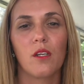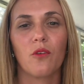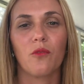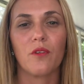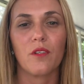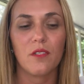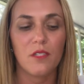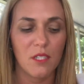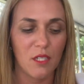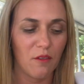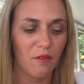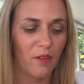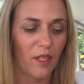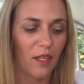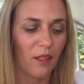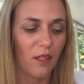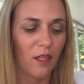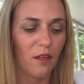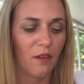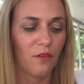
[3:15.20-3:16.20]
receive
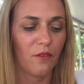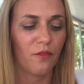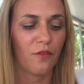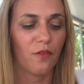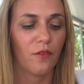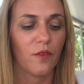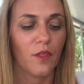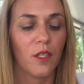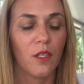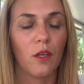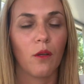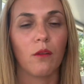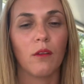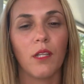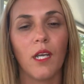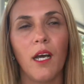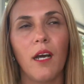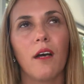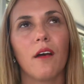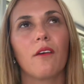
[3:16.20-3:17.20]
that love.
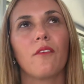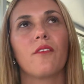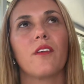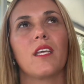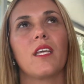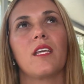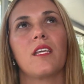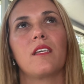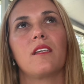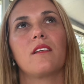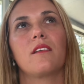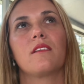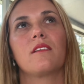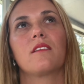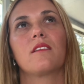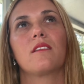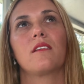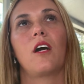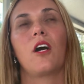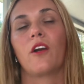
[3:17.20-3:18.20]
Love is
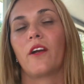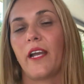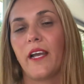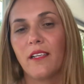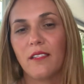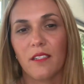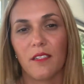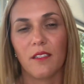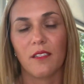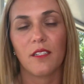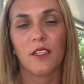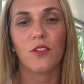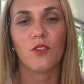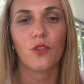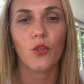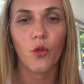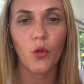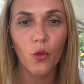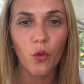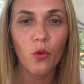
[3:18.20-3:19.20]
our essence. It's
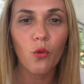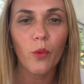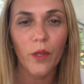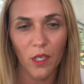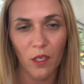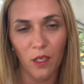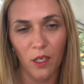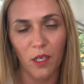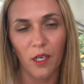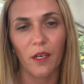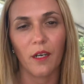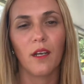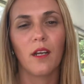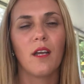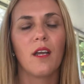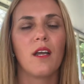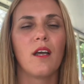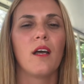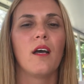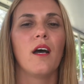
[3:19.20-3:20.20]
who we are.
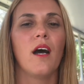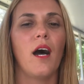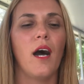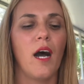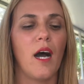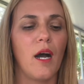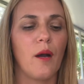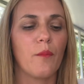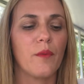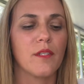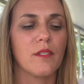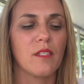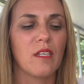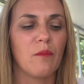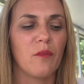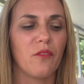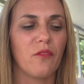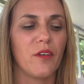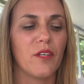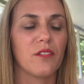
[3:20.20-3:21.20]
And
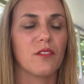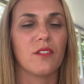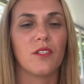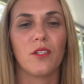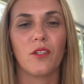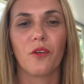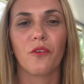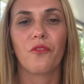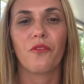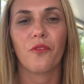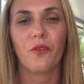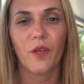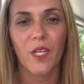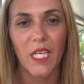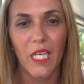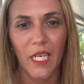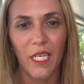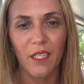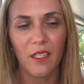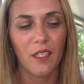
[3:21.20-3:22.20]
some of us,
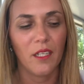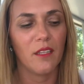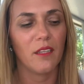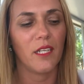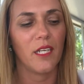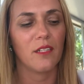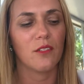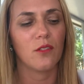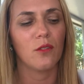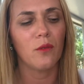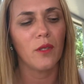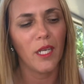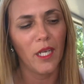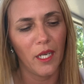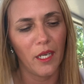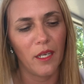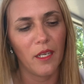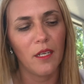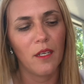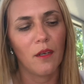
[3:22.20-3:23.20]
forget, and that's
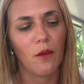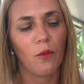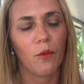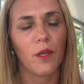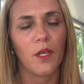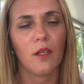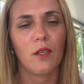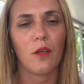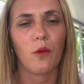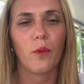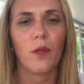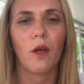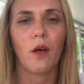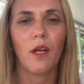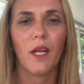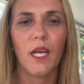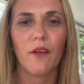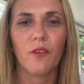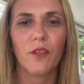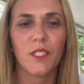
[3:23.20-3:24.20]
okay. We
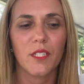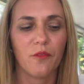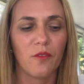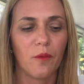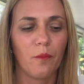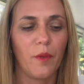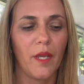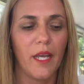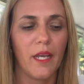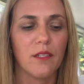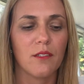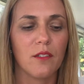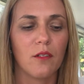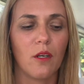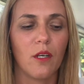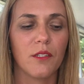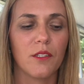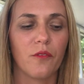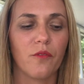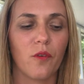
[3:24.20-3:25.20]
all have our different paths and
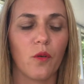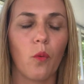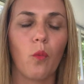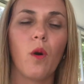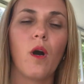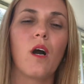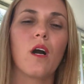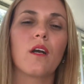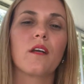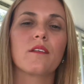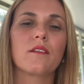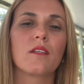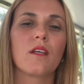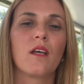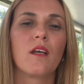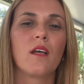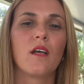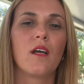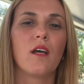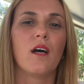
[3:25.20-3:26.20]
all different walks.
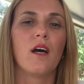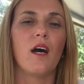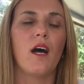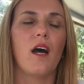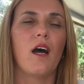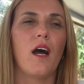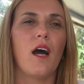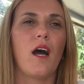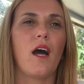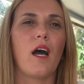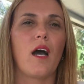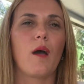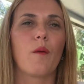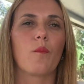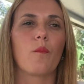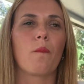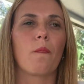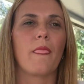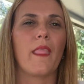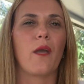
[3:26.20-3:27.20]

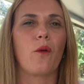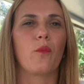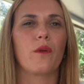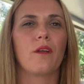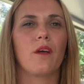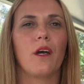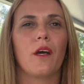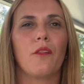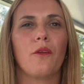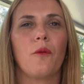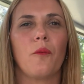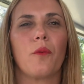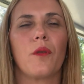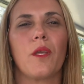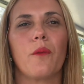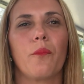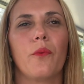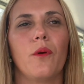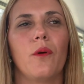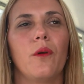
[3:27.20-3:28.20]
And when other
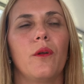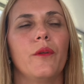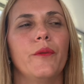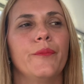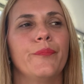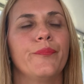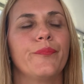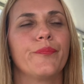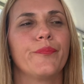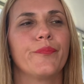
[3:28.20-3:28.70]
people,